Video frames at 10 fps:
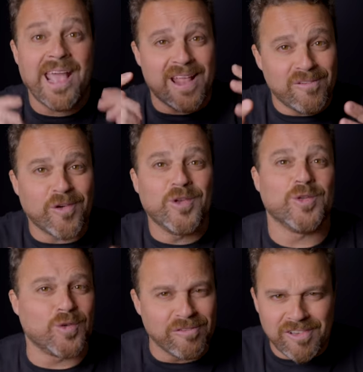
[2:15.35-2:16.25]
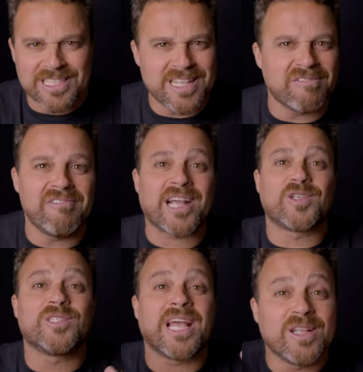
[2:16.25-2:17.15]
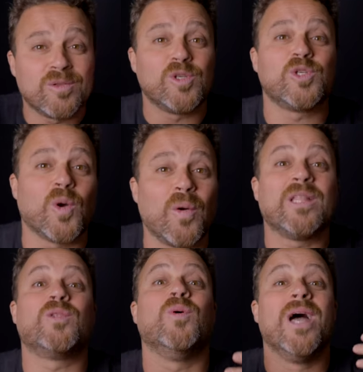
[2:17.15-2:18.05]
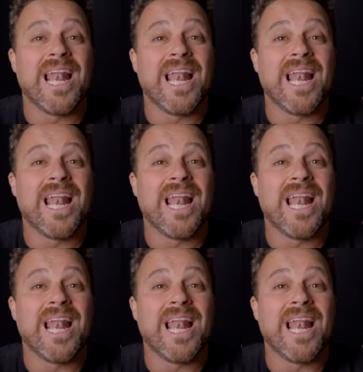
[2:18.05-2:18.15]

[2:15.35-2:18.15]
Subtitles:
and for you to visit the factories and to show and to